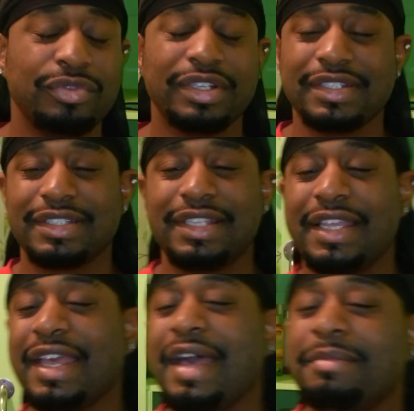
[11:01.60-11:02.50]
you
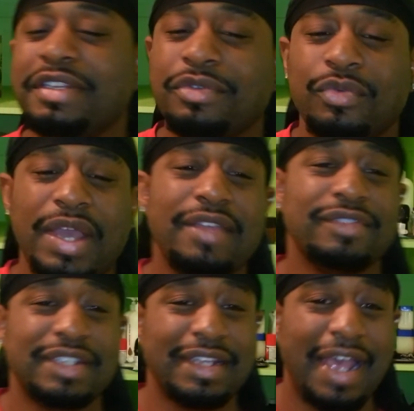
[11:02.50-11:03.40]
understand how many
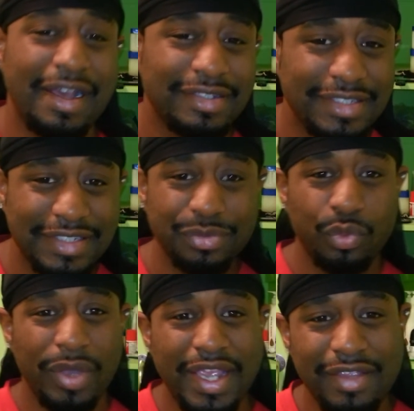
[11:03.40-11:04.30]
waves are out in this
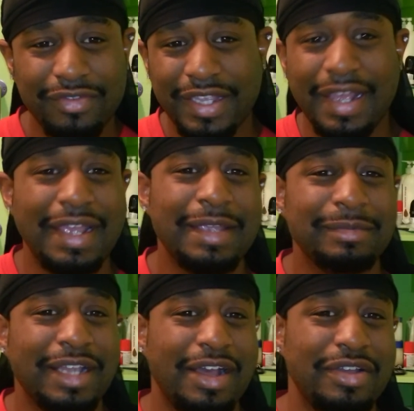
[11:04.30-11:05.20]
wave
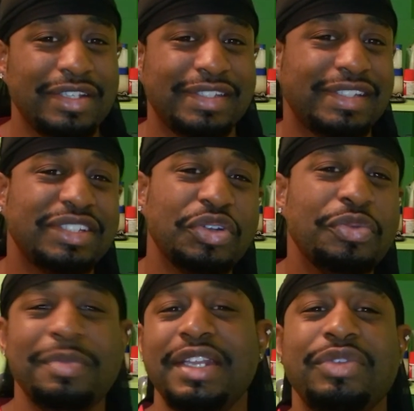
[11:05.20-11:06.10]
game, dog, it's
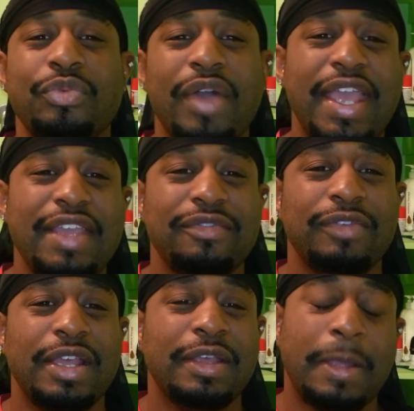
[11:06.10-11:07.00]
too many wave.